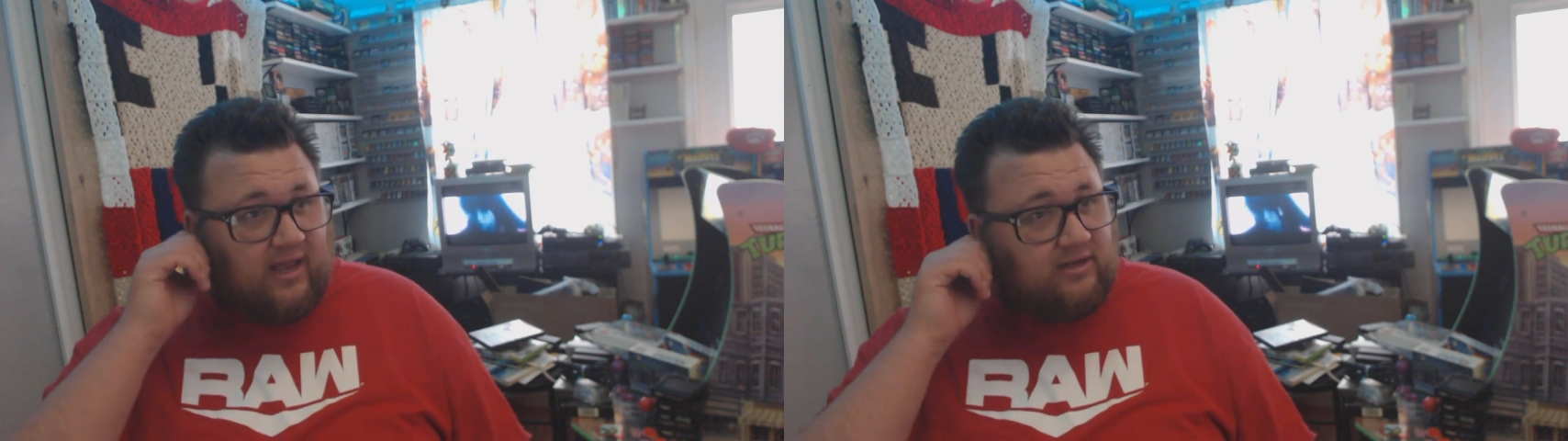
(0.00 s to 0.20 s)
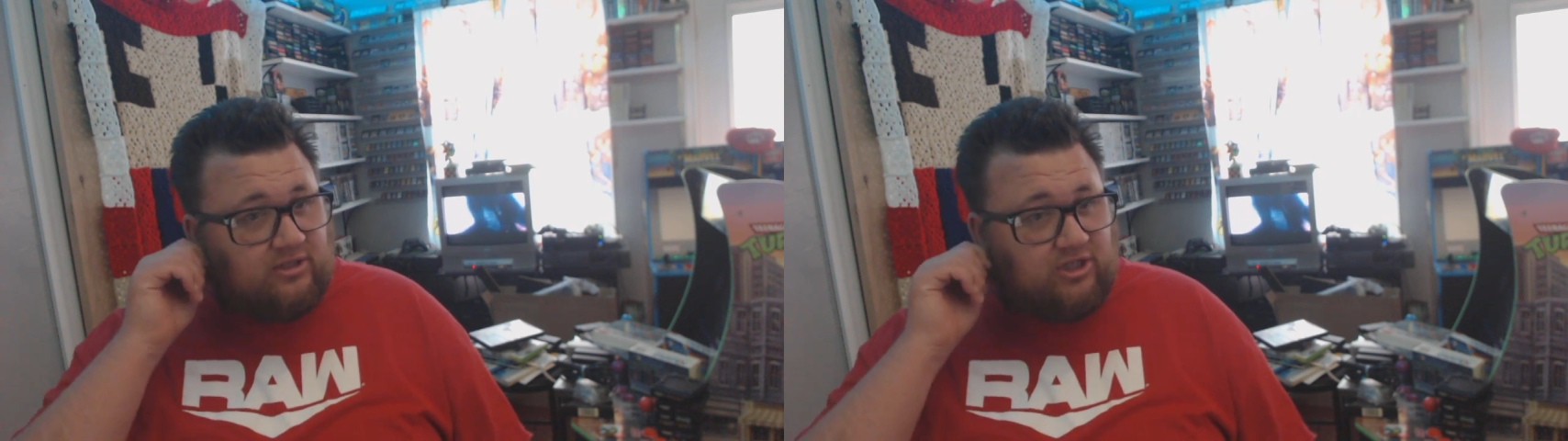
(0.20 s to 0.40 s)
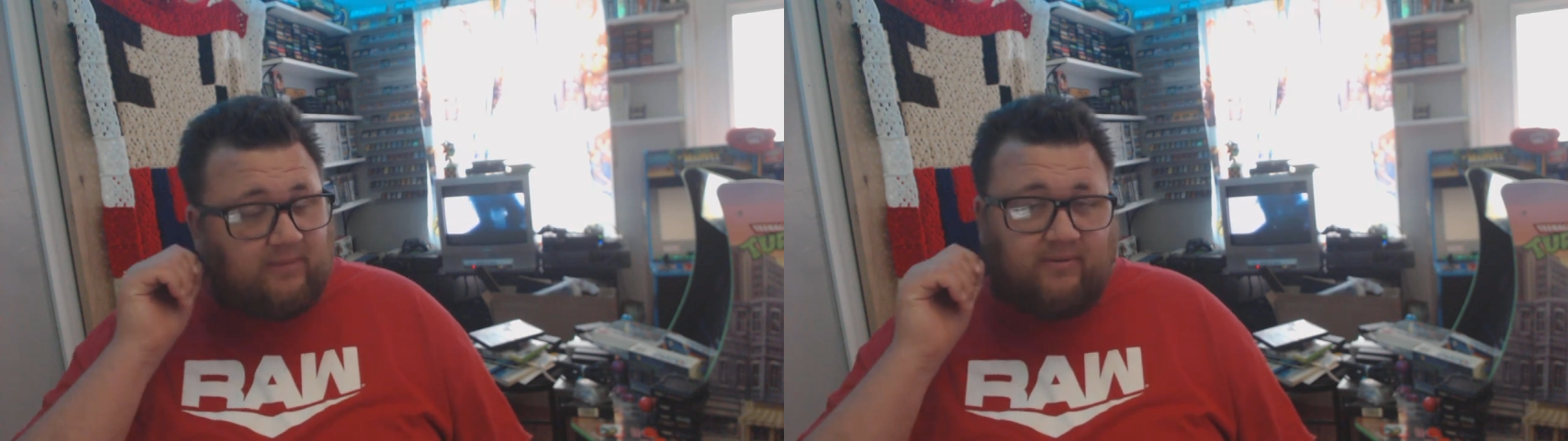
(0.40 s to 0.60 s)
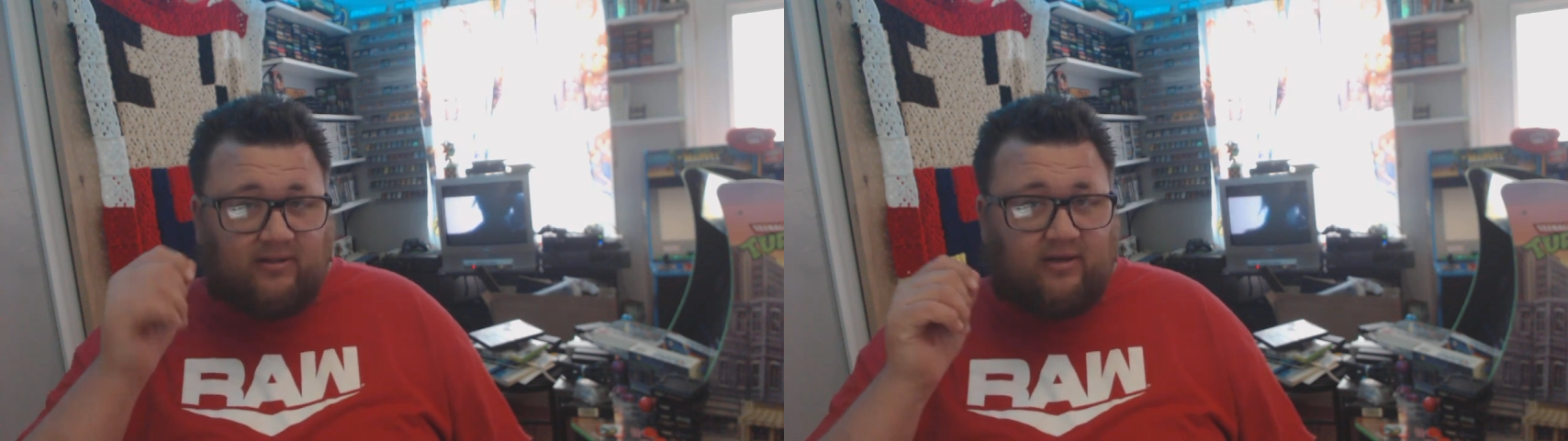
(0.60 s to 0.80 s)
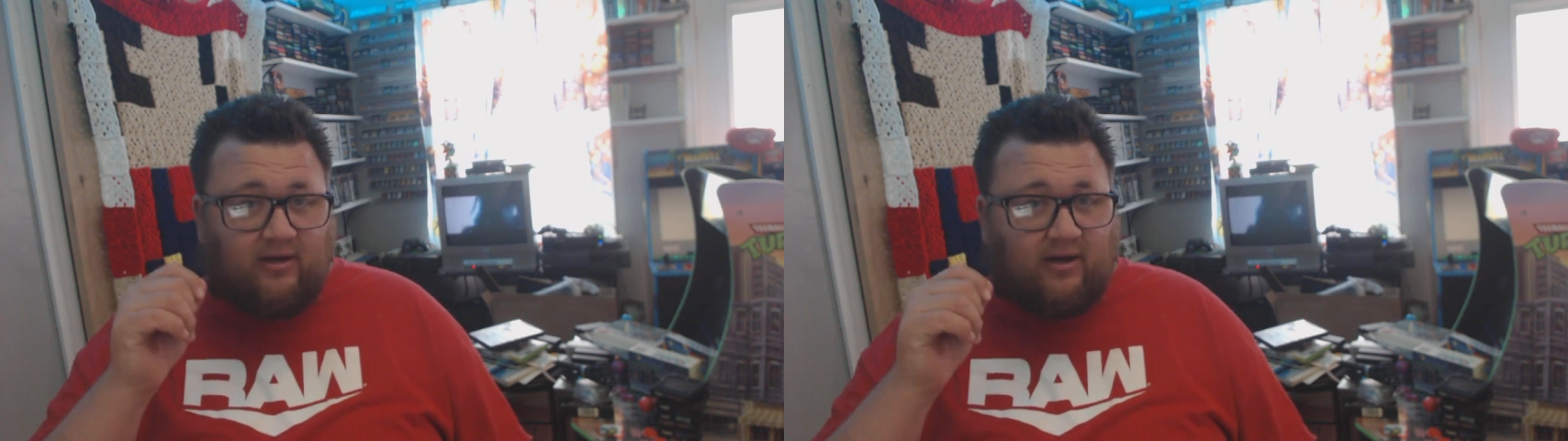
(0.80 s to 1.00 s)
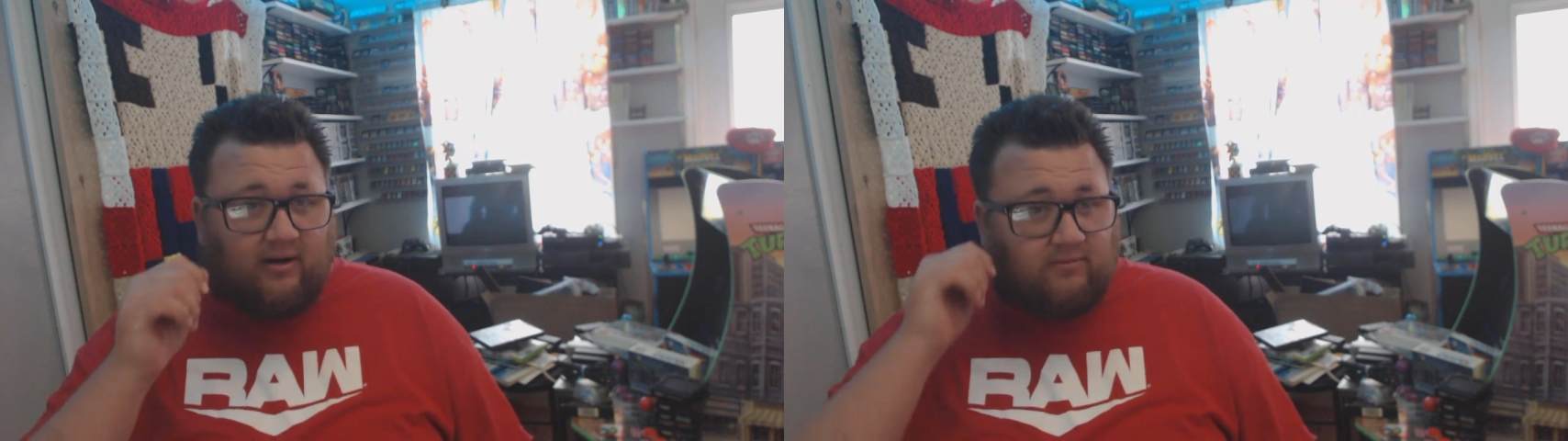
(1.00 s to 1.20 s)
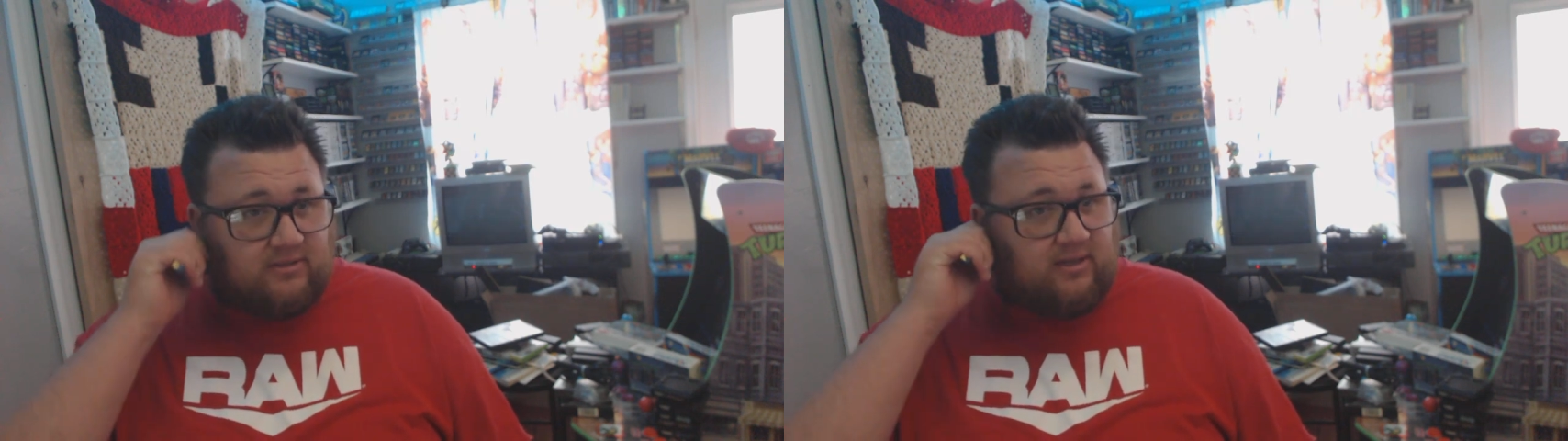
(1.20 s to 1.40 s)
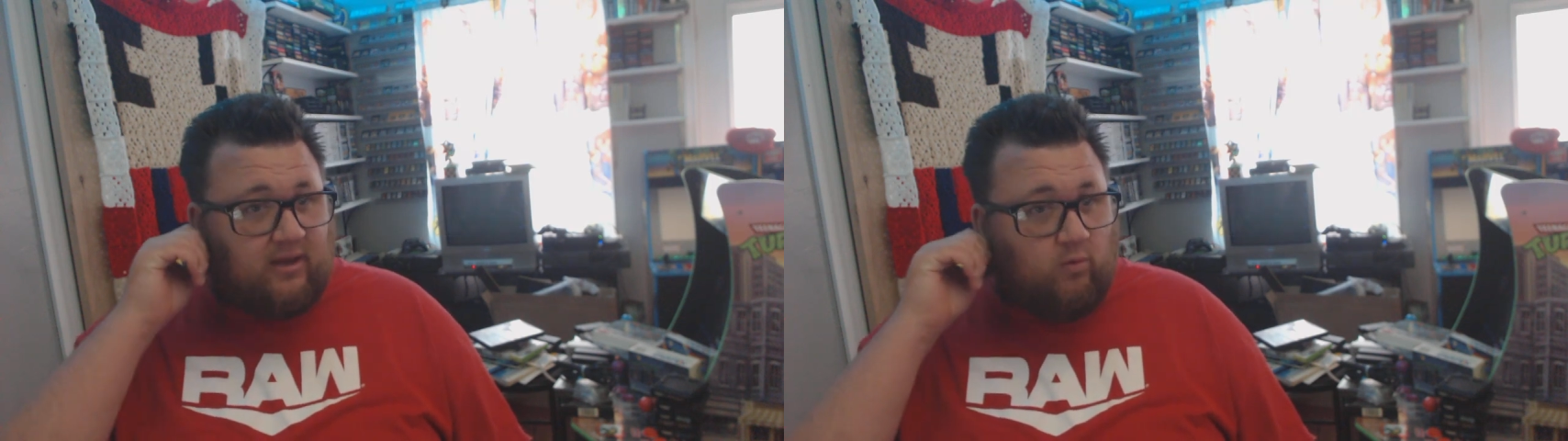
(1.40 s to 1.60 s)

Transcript: and jumping the gun and was like,